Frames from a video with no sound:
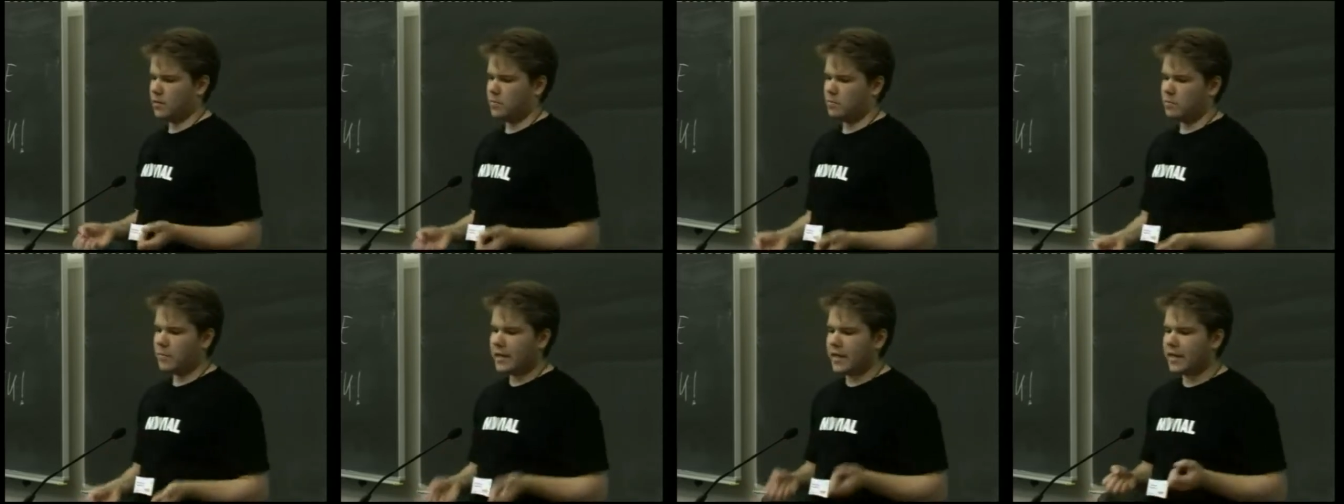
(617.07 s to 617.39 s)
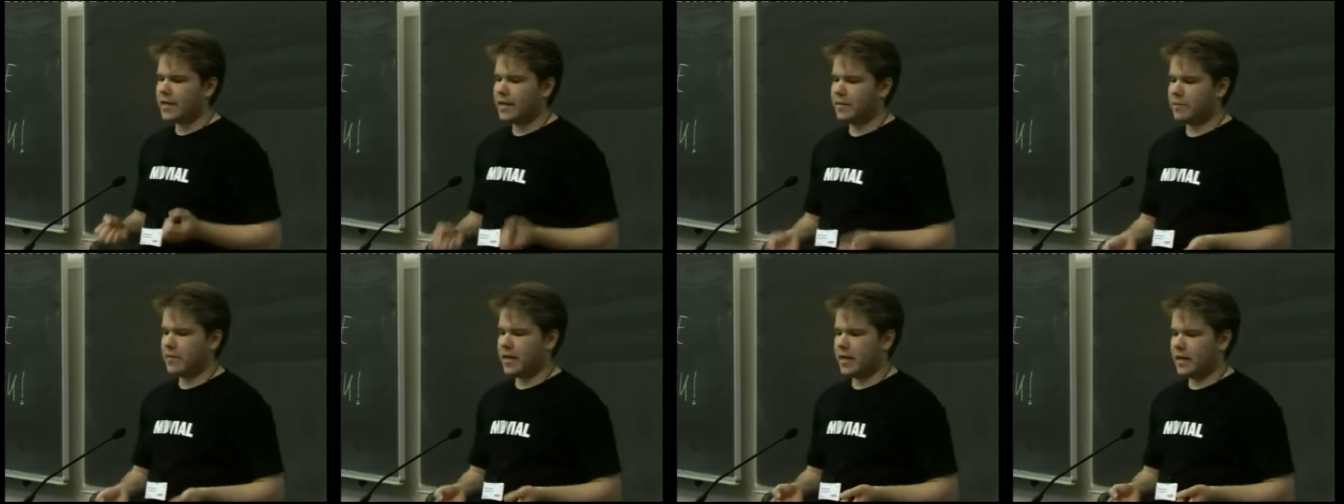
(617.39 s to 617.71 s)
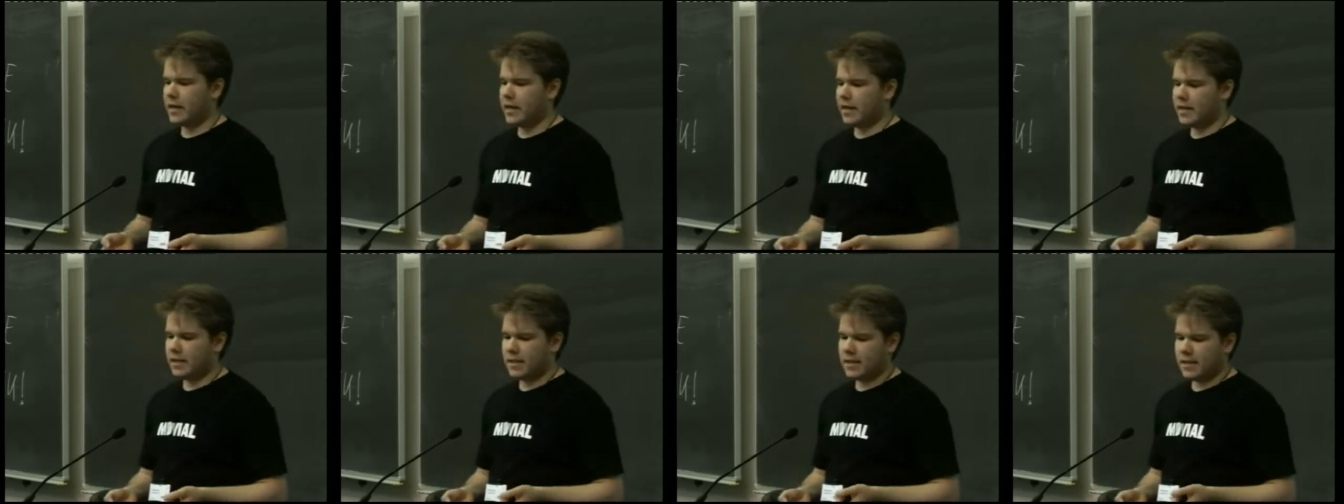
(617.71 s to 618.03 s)
build
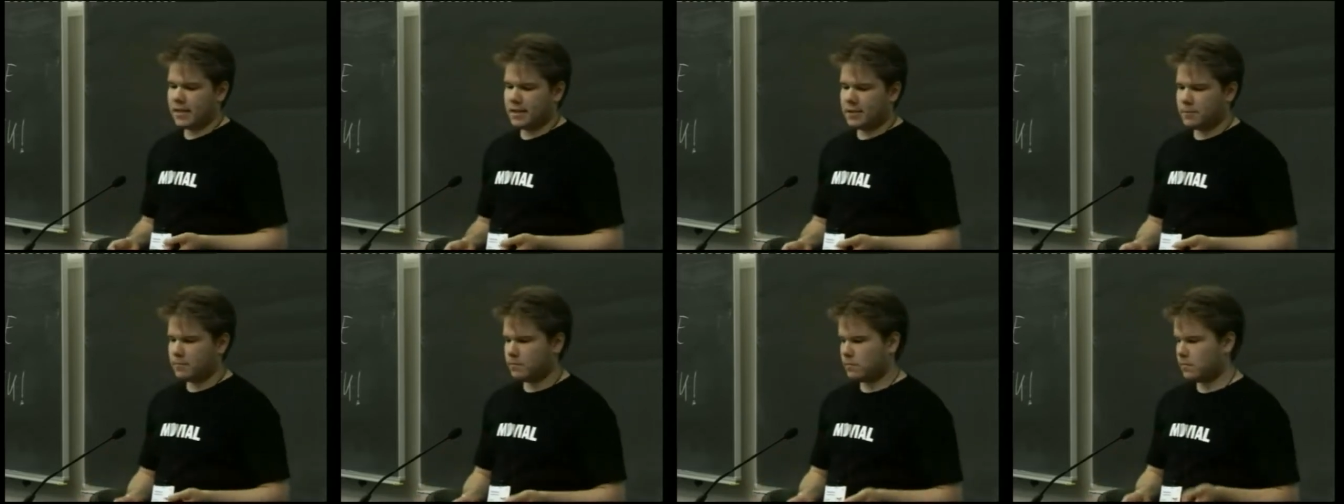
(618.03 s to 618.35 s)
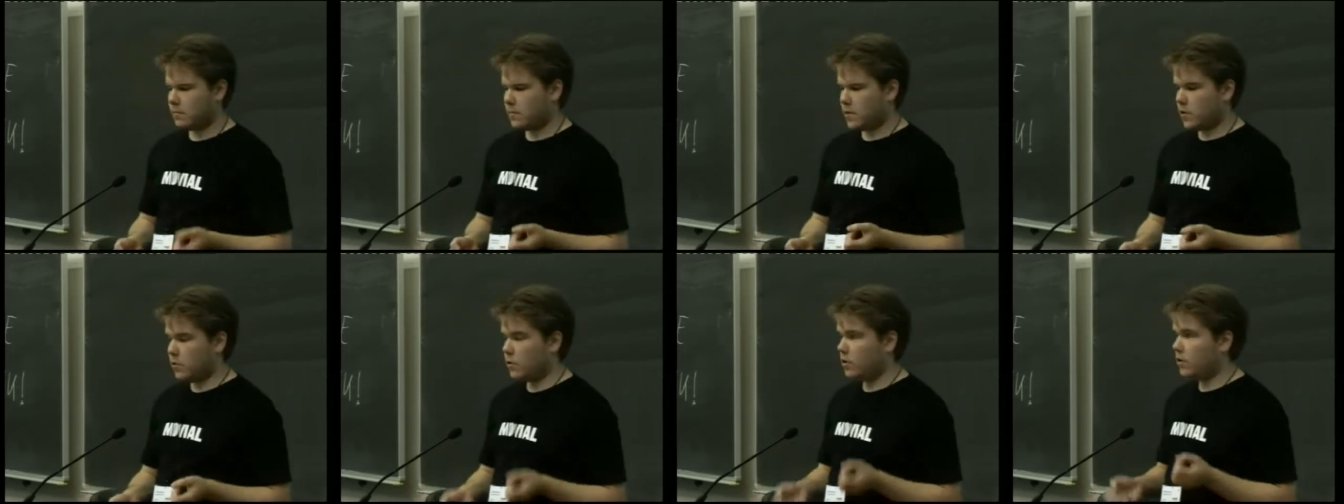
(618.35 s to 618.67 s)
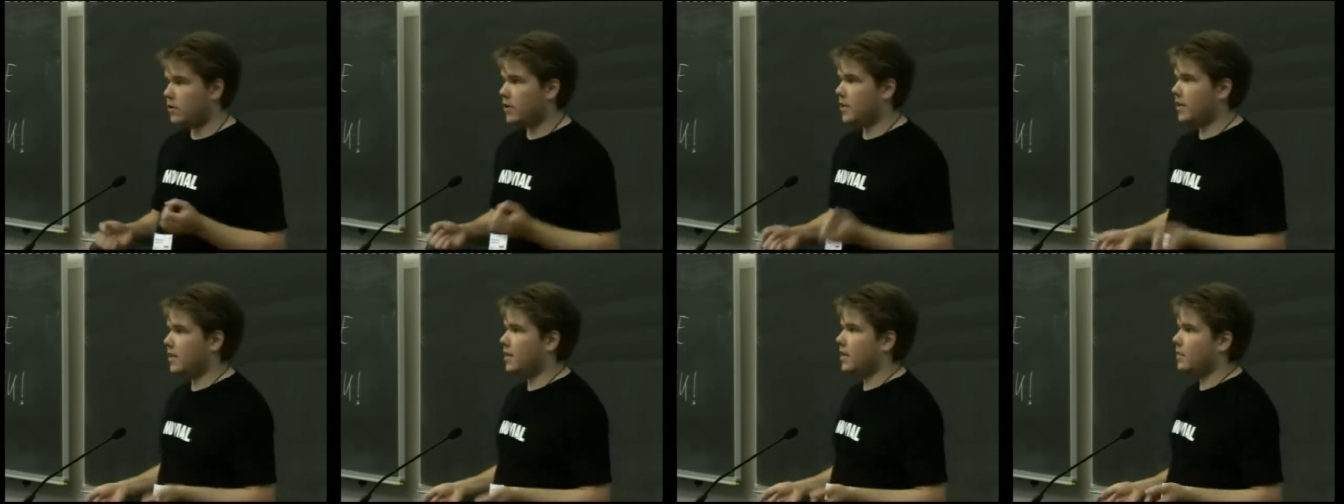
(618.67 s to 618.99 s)
dependencies. You don't
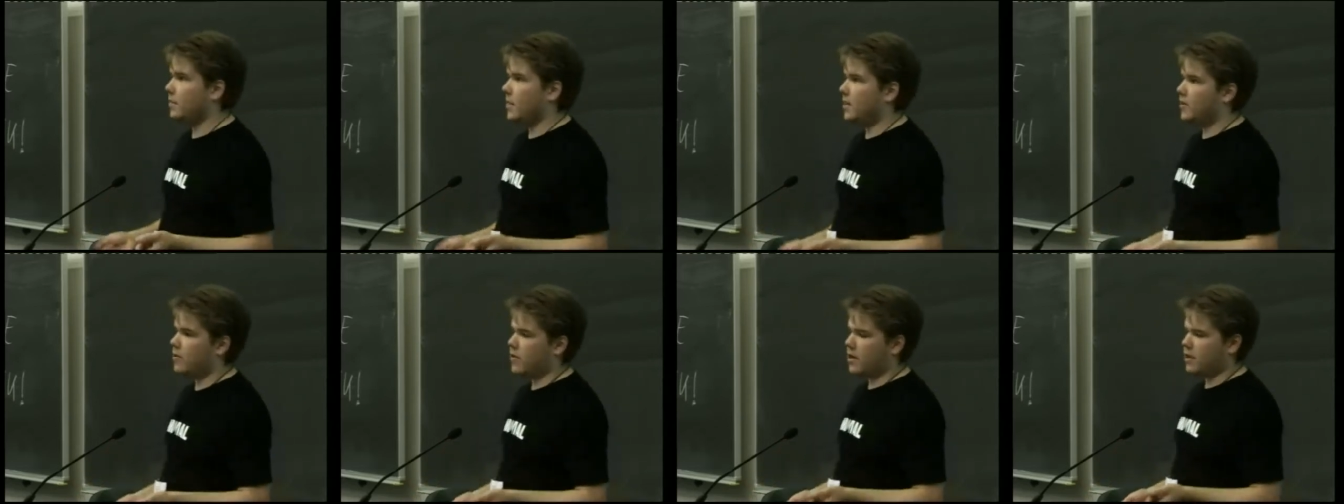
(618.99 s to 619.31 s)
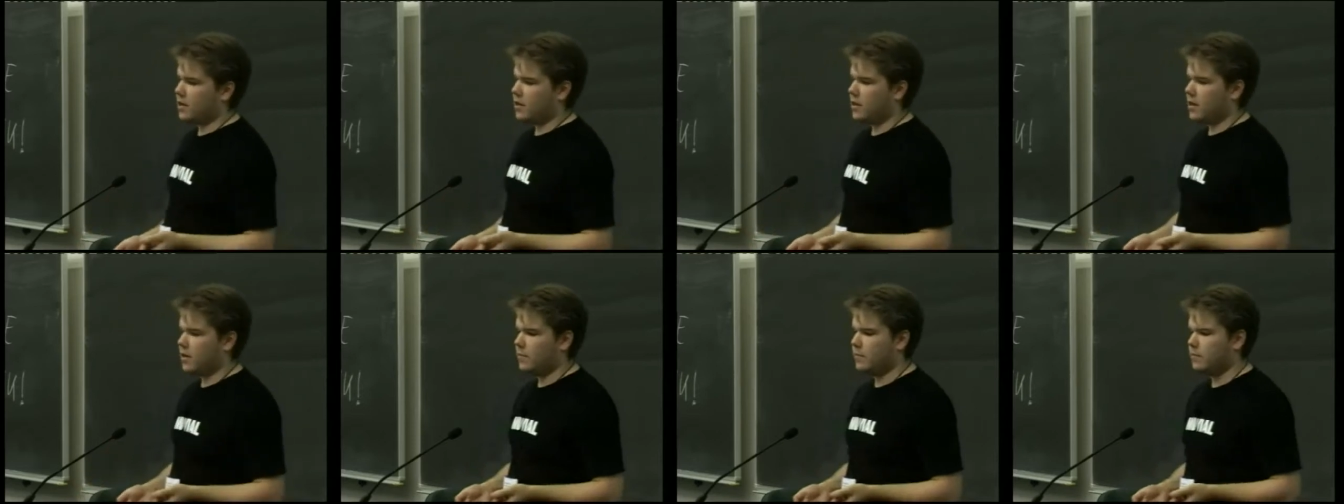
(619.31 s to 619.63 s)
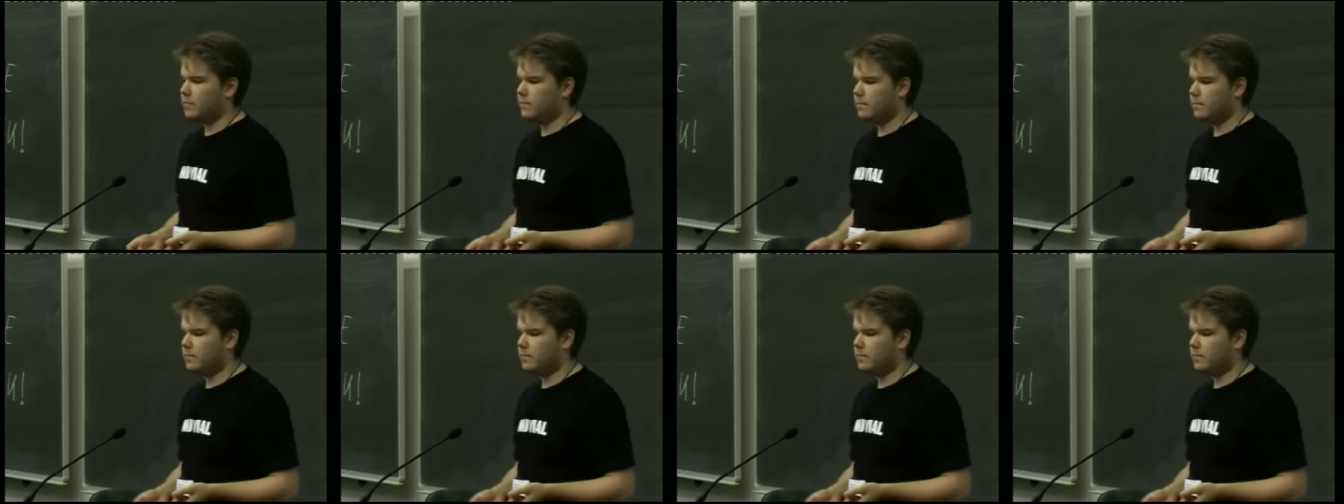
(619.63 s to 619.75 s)
need them at runtime.